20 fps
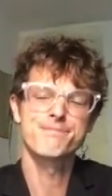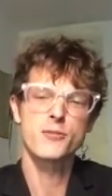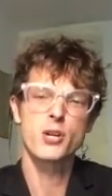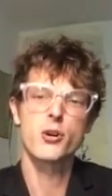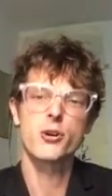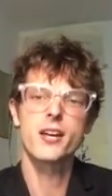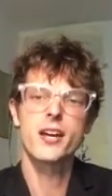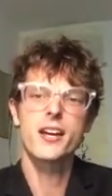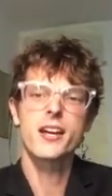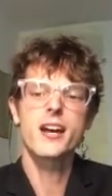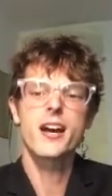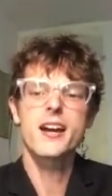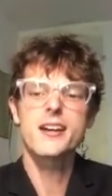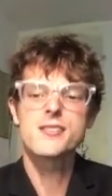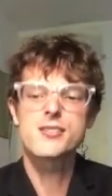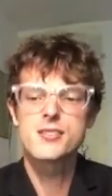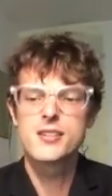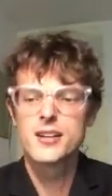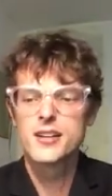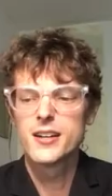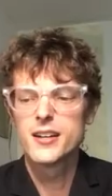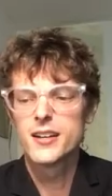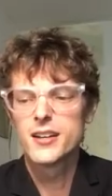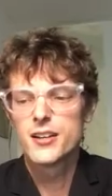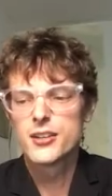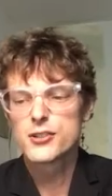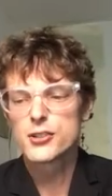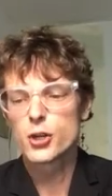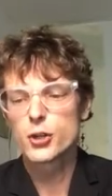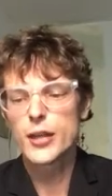Okay, guys?
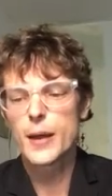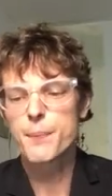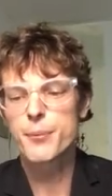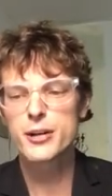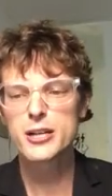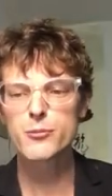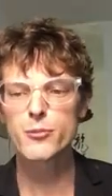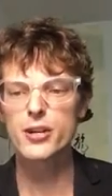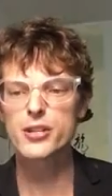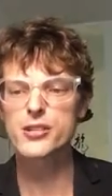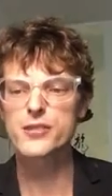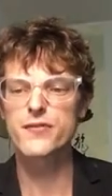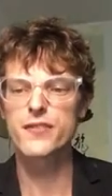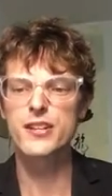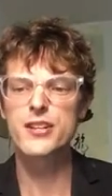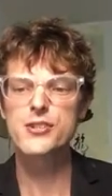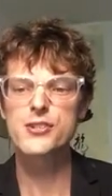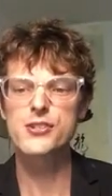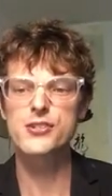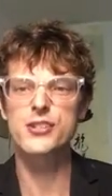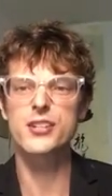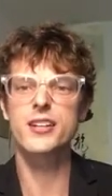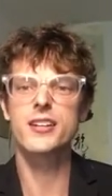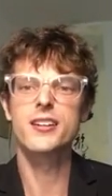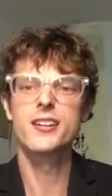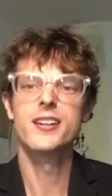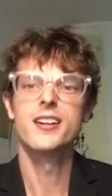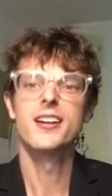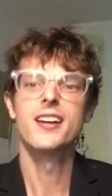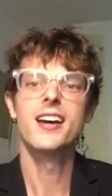So that pretty much finishes
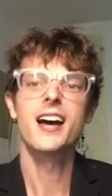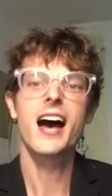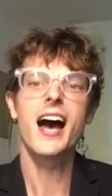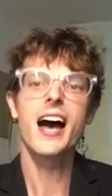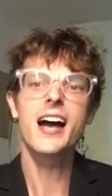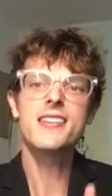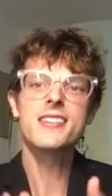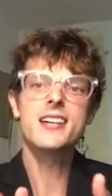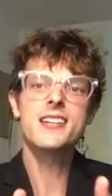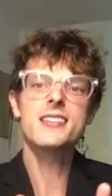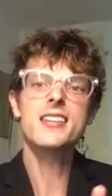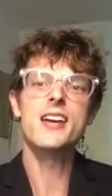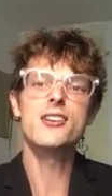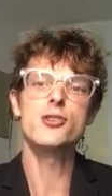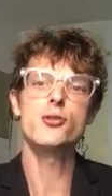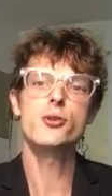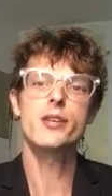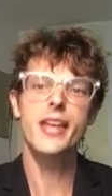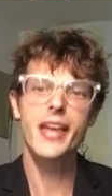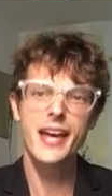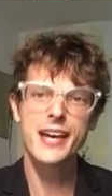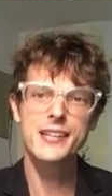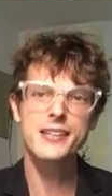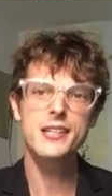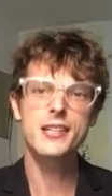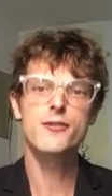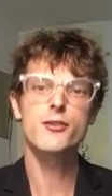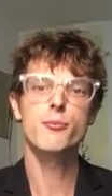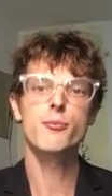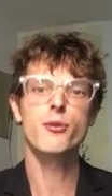it. I think that you
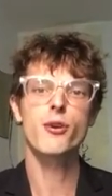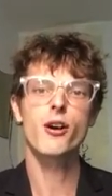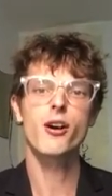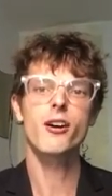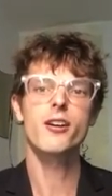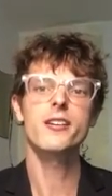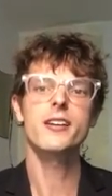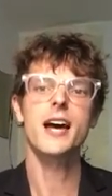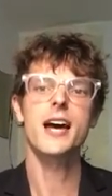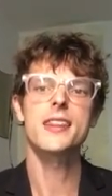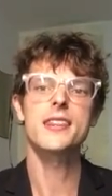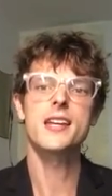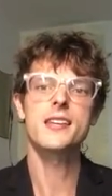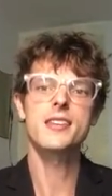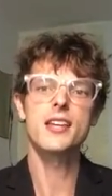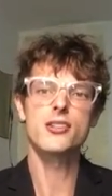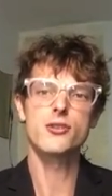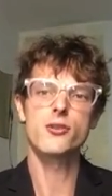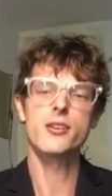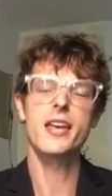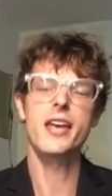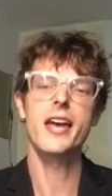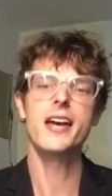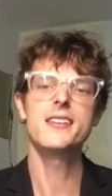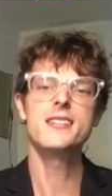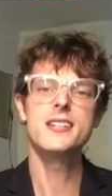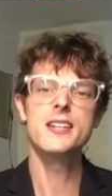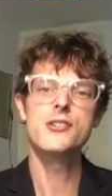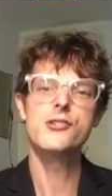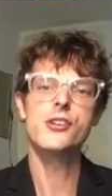can live abroad. I think that you
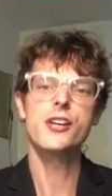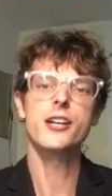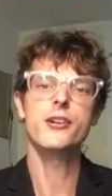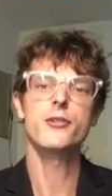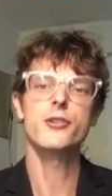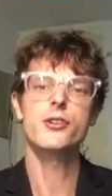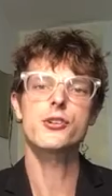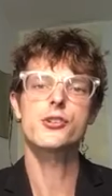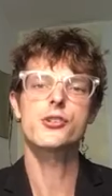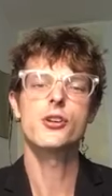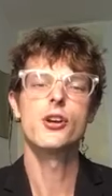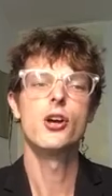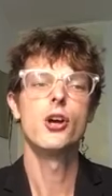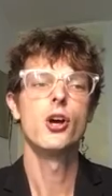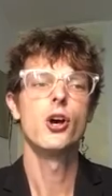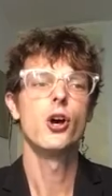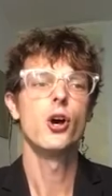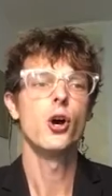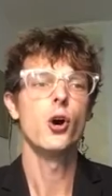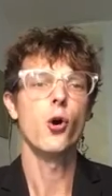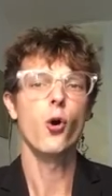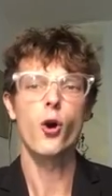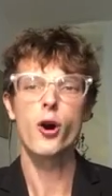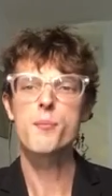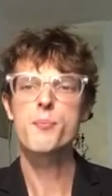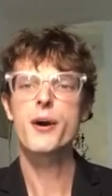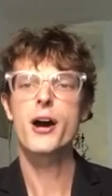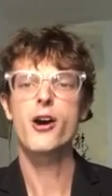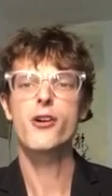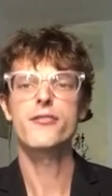can teach English
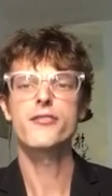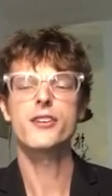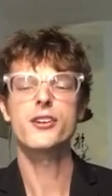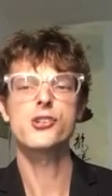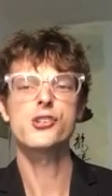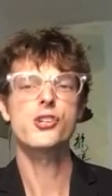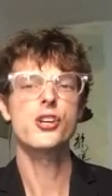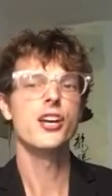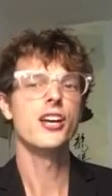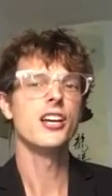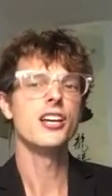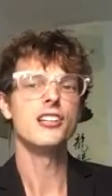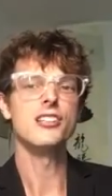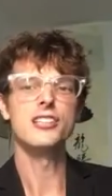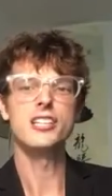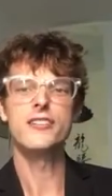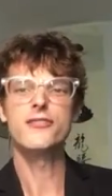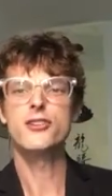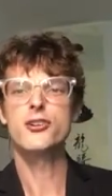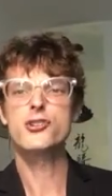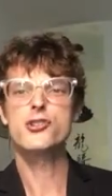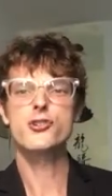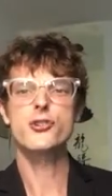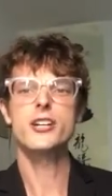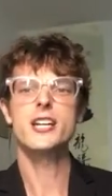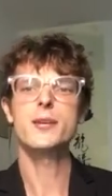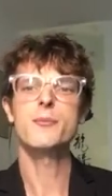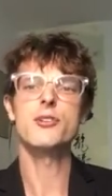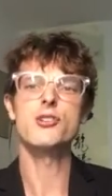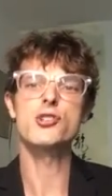on Palfish, live your
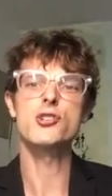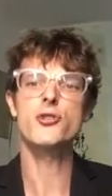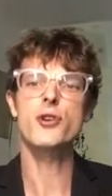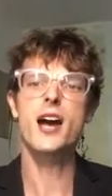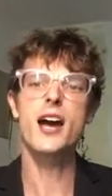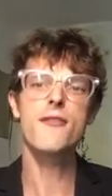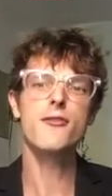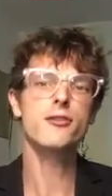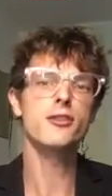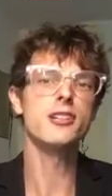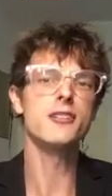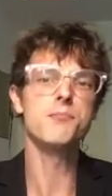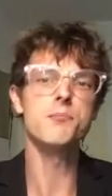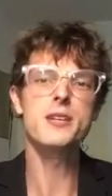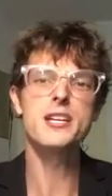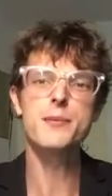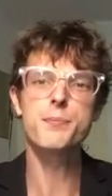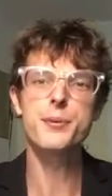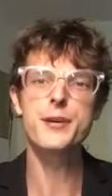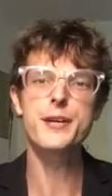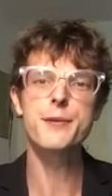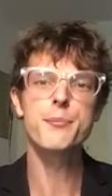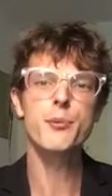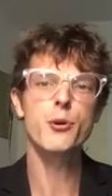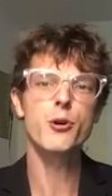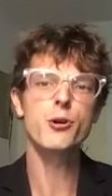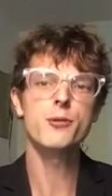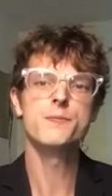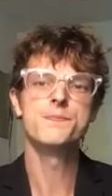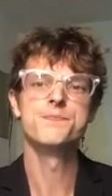dream and travel and meet
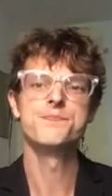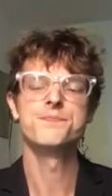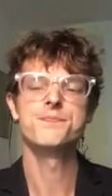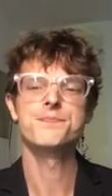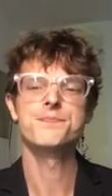people